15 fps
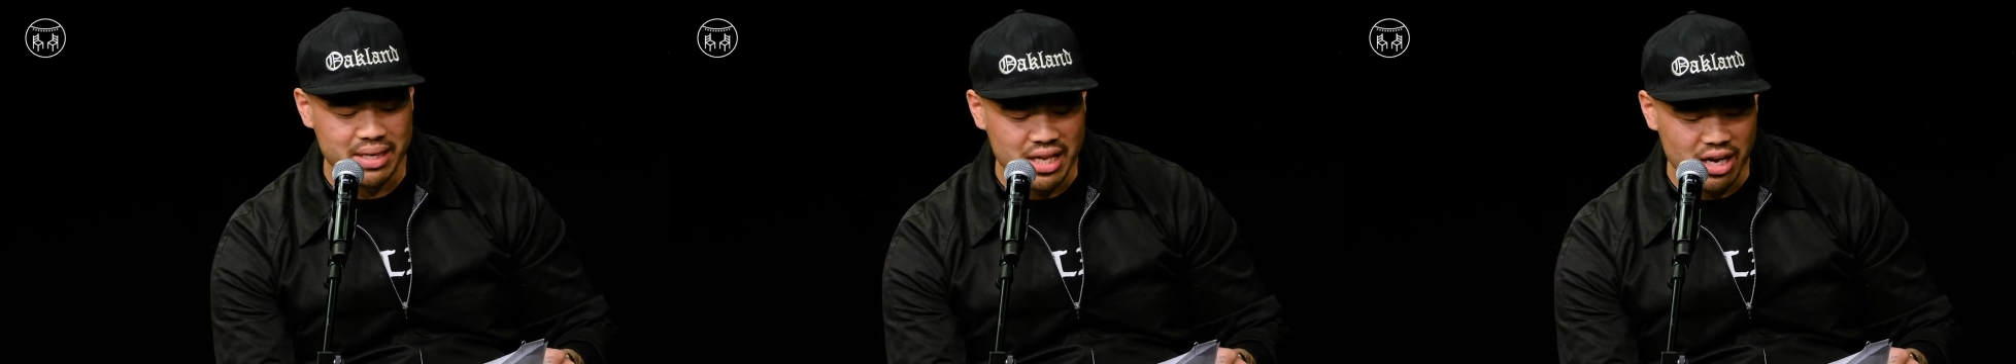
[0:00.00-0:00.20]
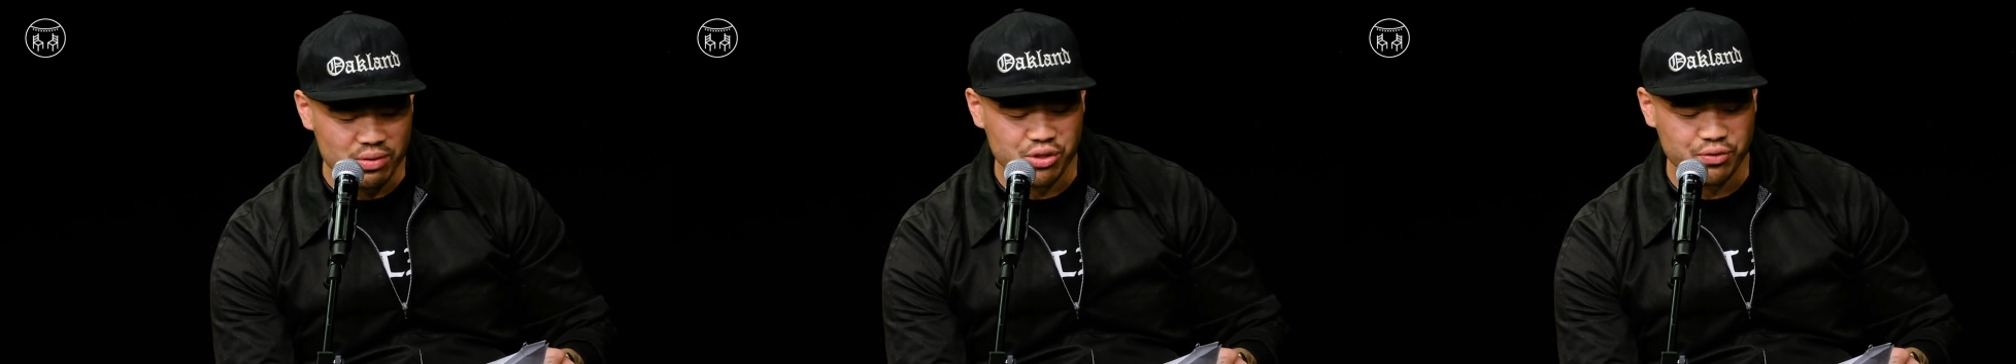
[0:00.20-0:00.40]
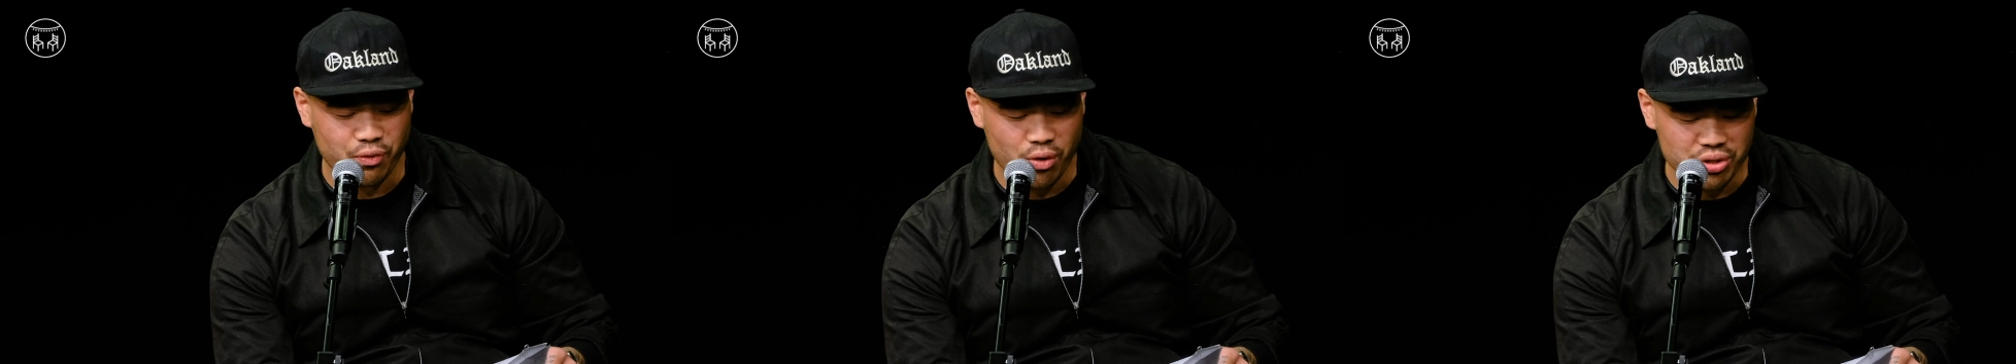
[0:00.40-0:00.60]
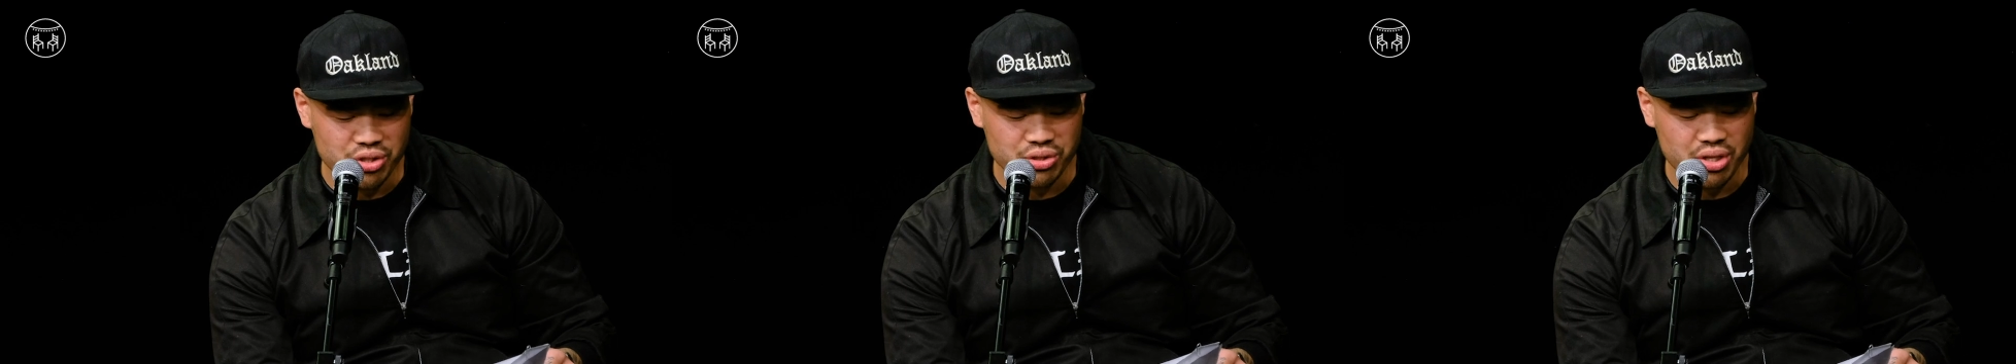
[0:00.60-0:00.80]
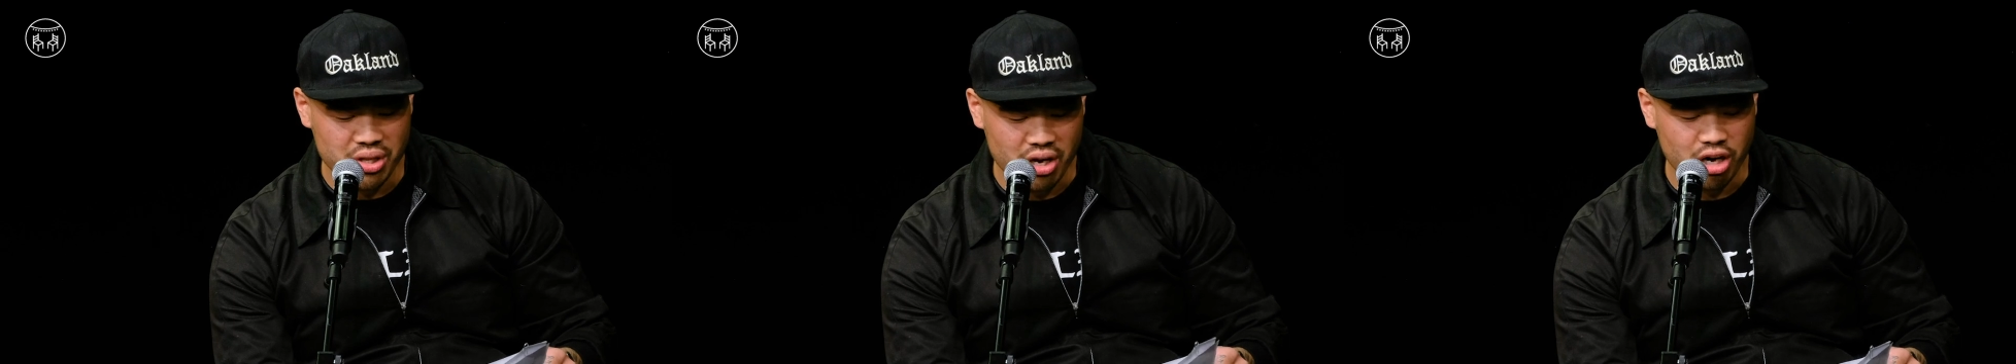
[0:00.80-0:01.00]
my dad was forced
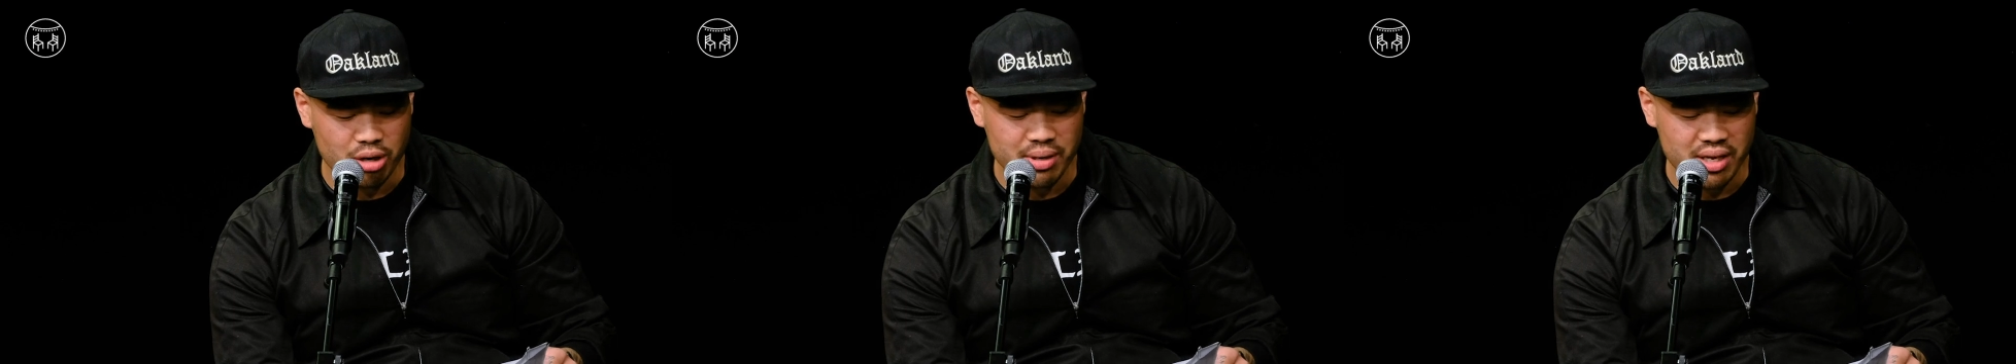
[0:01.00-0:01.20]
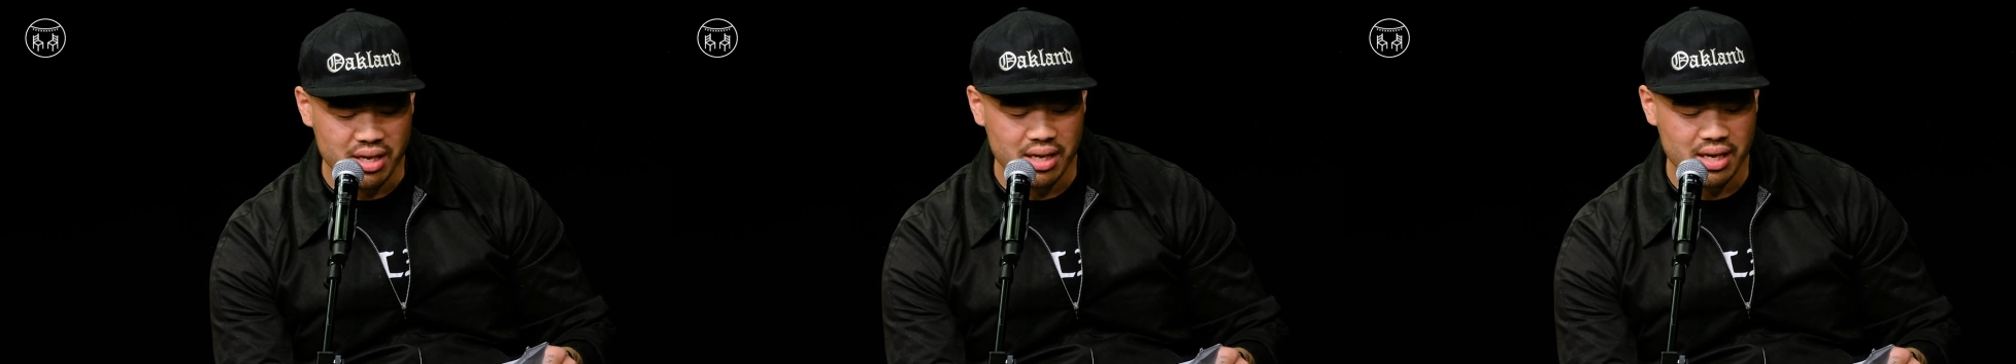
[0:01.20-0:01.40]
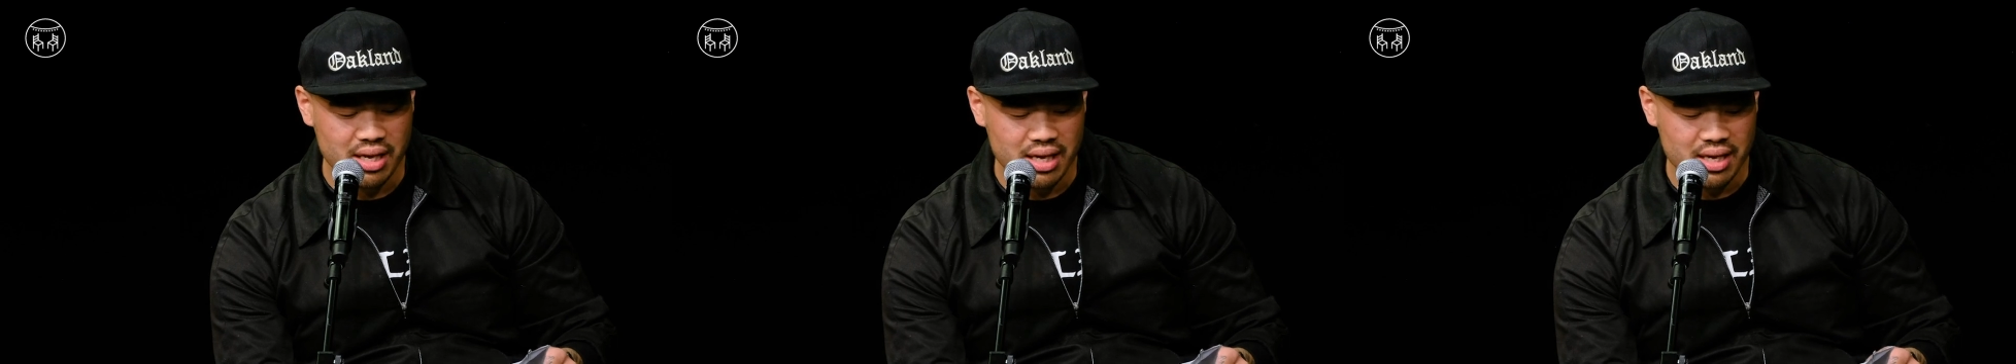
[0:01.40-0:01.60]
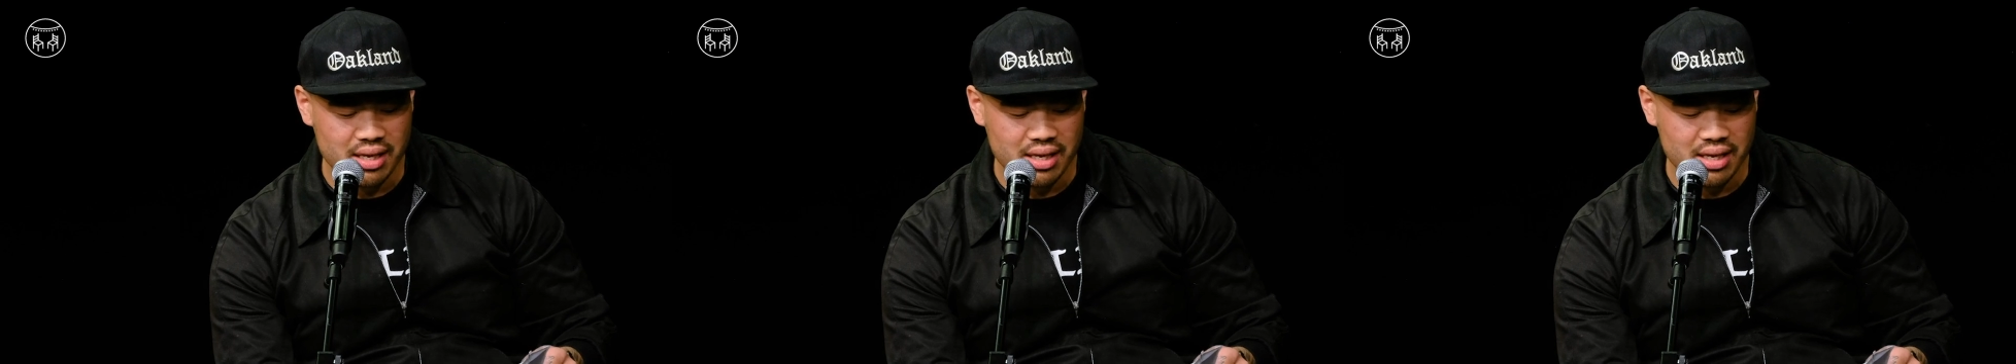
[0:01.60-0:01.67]
into the army